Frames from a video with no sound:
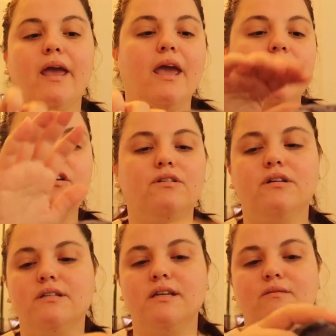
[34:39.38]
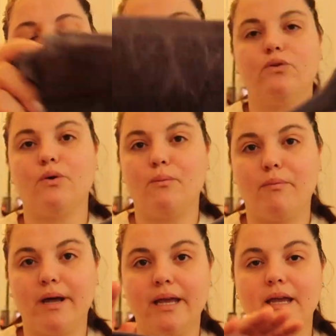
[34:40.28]
hairs and both your
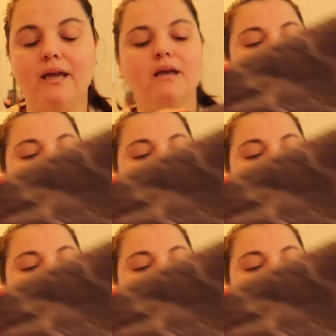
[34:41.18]
body.